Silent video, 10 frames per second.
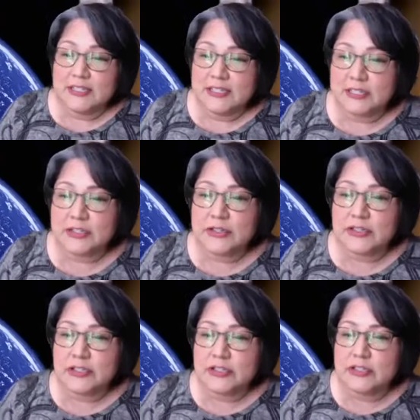
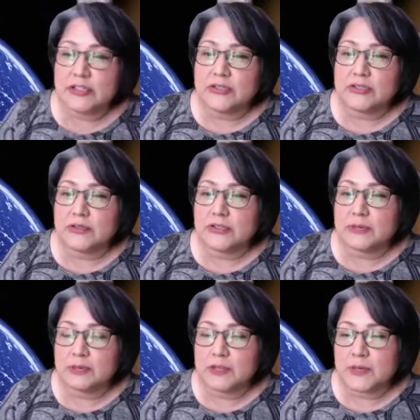surely you do
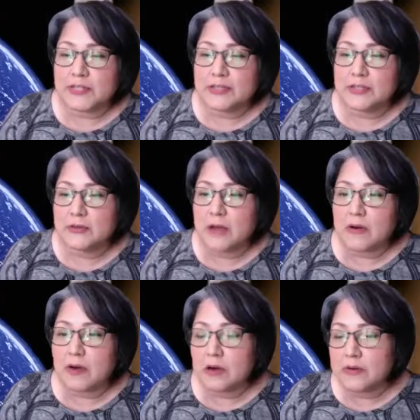so with respect to
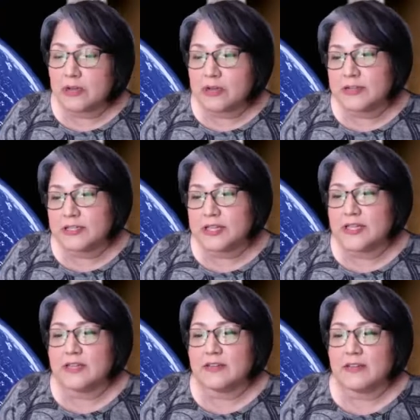our own
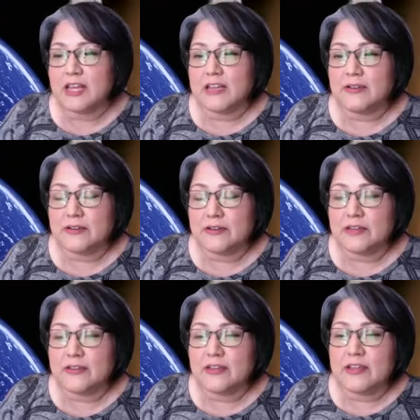understanding of life on
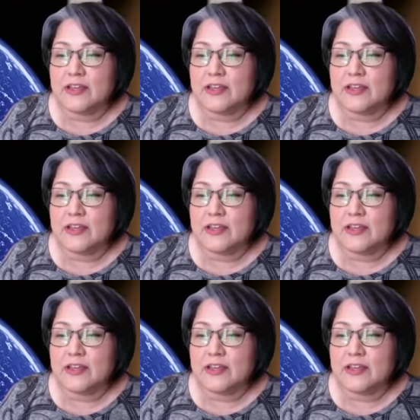Earth.